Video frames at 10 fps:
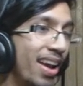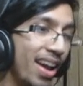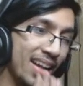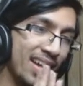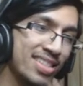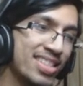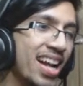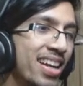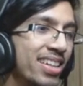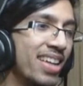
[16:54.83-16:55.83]
And I
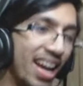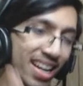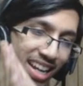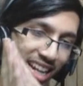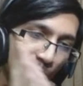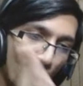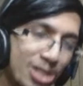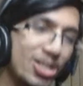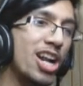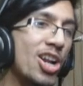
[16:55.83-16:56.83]
said it, and it
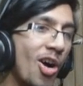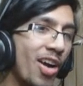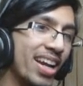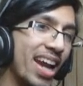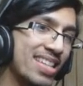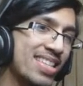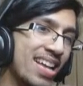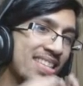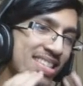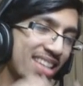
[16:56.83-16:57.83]
was annoying as I
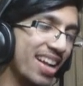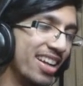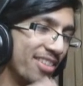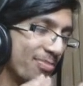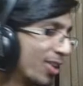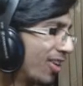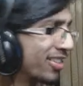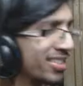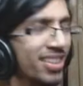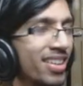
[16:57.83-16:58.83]
said it,
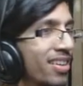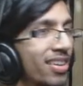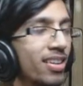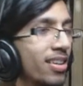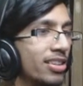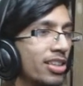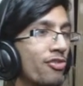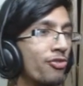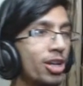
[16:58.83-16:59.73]
because the